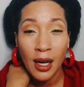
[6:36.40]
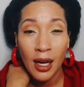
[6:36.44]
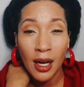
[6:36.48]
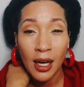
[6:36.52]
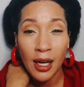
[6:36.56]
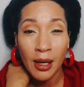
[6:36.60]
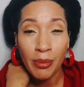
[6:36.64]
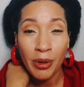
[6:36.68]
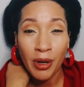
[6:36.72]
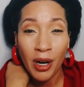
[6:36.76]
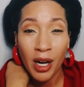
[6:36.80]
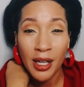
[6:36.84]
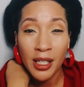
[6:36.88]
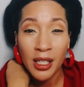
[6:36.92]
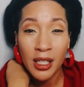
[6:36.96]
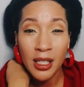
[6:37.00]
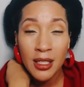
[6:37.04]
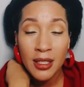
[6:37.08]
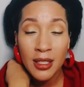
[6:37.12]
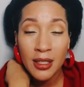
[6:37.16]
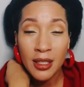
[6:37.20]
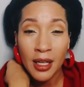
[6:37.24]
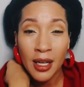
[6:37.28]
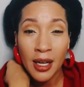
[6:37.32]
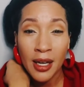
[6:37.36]
products.
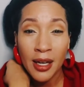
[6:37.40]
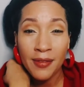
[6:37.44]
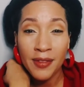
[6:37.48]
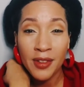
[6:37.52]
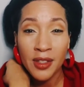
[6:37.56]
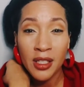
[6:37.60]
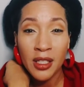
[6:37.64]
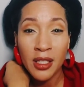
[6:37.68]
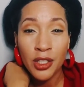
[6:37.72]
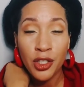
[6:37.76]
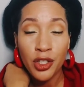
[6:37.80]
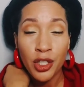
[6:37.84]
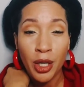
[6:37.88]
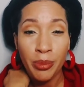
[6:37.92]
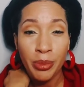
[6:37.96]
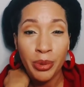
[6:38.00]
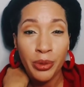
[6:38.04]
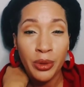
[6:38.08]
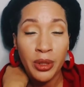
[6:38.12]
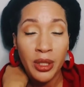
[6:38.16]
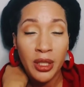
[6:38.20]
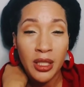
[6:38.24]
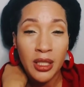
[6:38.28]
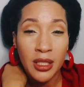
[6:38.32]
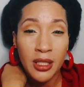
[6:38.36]
I have the shampoo and
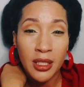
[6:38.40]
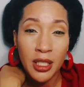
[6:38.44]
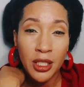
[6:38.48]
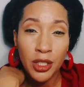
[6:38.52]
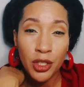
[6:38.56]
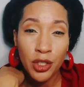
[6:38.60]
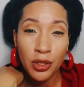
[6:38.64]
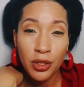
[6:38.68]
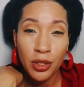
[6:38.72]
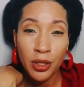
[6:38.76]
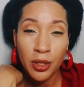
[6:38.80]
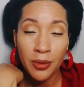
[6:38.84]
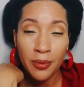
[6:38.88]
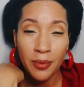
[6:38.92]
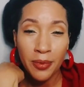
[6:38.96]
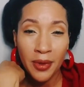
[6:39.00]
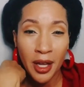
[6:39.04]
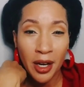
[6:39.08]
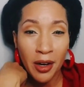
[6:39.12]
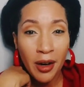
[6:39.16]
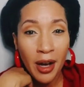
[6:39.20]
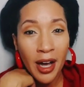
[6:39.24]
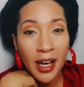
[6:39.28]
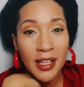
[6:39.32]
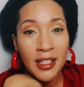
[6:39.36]
the conditioner. Now
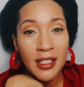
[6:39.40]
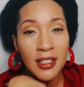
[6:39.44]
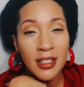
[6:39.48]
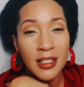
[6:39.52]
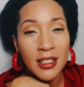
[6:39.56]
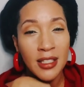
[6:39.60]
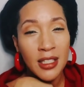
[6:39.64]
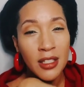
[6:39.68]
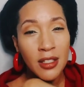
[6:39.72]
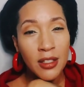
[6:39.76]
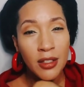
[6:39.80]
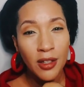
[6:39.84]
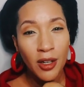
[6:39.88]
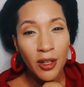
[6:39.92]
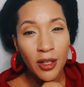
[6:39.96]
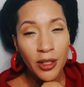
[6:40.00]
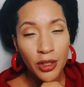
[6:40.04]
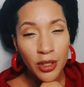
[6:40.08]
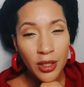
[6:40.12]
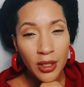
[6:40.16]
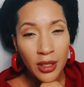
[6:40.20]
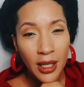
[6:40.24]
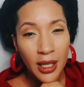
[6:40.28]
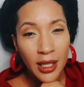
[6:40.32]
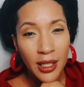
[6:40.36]
I did start to
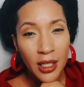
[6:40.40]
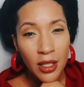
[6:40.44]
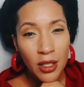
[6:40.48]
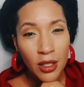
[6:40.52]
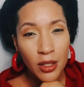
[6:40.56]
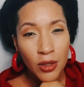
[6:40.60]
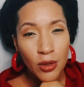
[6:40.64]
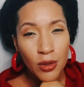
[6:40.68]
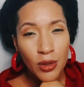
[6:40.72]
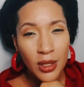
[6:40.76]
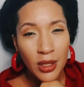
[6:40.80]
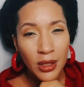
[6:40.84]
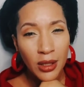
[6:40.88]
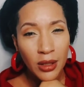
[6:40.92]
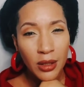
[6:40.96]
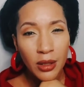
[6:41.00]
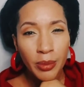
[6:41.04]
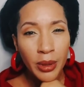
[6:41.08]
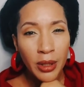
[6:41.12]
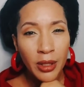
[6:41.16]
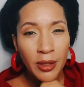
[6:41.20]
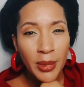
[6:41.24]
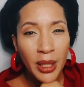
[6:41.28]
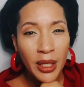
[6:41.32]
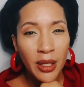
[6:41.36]
kind of use a little bit
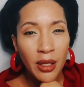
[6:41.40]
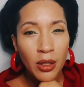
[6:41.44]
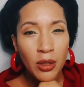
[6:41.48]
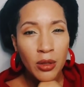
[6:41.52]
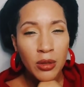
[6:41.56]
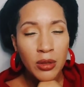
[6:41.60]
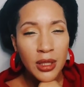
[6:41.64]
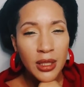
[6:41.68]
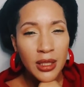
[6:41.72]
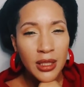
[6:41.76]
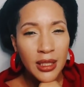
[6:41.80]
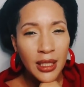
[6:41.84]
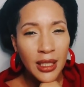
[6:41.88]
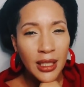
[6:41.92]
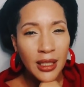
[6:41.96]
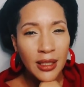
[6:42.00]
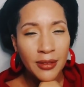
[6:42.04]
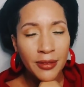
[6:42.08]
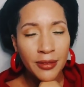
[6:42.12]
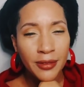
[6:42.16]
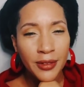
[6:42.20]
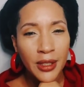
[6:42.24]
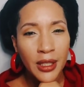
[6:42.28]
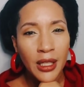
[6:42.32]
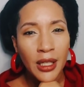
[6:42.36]
of my old stuff
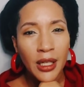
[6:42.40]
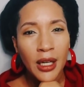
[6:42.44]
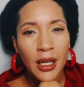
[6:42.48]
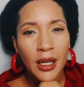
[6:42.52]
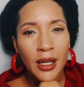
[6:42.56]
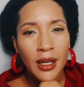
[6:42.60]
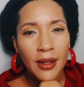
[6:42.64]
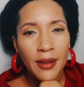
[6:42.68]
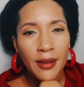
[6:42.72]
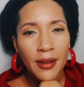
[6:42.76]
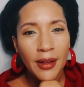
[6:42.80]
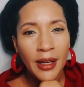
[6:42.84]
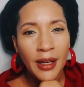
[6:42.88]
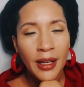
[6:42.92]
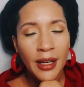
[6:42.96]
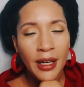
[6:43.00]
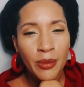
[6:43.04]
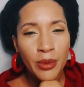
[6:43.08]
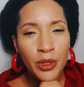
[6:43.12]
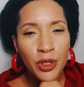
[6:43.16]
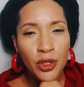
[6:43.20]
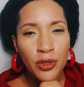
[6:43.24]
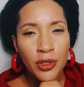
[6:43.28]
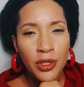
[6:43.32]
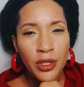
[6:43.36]
that I was
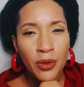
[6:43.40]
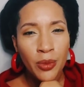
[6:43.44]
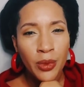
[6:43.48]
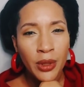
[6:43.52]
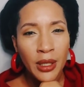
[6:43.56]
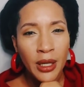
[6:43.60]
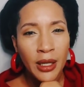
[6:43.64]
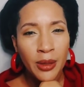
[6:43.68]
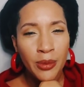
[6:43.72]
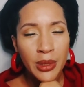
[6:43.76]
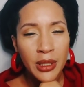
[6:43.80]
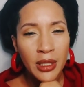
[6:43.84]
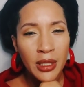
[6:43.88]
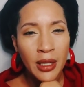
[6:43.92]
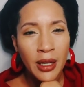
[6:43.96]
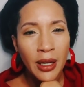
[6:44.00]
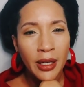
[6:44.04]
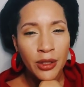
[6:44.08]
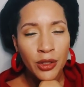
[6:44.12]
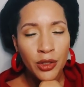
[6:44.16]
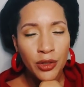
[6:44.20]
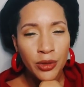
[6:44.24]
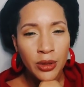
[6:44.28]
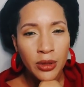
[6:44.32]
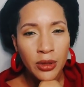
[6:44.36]
using when I was a
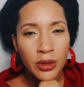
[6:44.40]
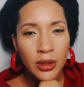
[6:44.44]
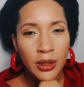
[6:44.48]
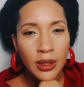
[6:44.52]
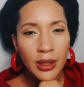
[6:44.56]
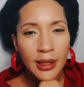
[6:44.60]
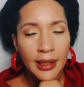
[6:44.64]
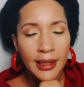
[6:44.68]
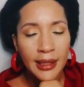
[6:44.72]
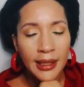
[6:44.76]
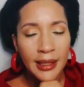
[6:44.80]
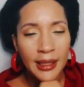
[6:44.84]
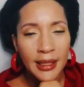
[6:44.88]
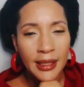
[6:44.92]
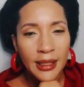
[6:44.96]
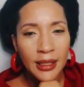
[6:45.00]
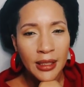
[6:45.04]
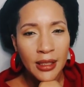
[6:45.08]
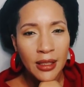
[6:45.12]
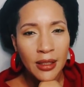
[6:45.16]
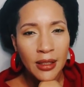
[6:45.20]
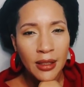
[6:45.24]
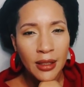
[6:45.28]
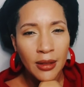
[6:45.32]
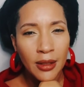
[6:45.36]
natural, and
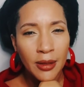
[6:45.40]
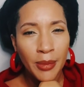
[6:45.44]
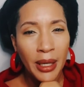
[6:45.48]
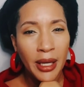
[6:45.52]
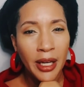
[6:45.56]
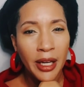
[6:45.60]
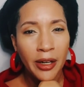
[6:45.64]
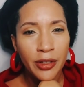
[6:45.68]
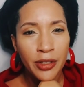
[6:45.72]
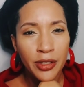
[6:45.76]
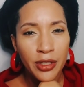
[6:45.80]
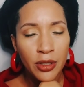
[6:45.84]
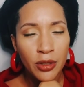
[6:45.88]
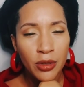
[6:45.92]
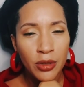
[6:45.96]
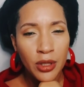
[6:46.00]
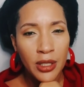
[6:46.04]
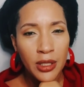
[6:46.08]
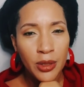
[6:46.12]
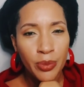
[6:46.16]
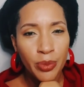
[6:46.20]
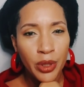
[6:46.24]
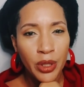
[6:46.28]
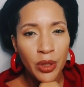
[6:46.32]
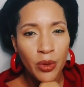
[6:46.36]
my hair still does
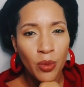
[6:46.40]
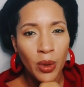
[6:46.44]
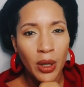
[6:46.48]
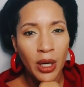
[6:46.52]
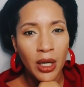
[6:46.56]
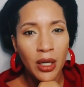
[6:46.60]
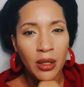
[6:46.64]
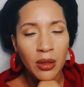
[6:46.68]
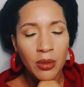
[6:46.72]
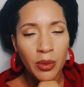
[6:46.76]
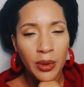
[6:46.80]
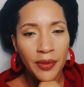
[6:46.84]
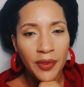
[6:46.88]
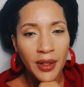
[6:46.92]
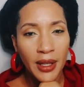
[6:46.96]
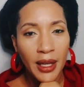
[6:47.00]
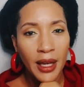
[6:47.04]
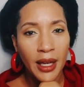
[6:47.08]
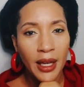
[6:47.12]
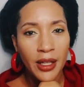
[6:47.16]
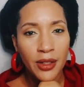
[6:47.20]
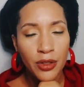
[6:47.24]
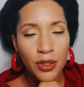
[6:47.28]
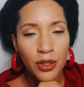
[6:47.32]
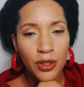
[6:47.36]
pretty well with the
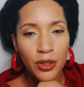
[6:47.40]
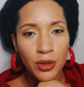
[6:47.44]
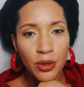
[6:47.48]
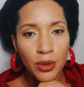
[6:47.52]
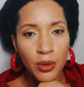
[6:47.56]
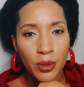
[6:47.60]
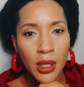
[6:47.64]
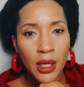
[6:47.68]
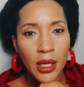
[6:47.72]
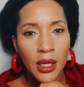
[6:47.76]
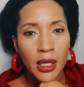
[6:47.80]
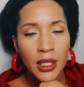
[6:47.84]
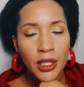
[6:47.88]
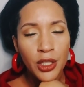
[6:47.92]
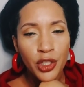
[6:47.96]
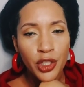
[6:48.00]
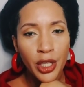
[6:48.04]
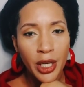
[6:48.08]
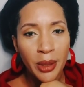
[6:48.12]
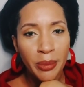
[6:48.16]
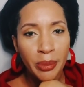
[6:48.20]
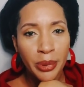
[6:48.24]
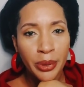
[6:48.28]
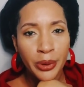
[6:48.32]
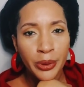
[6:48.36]
Cantu
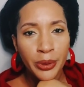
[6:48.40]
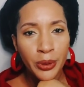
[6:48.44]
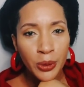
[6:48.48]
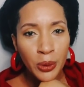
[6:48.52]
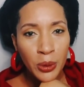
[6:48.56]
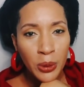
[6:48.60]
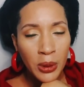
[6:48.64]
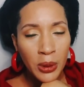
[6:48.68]
shampoo.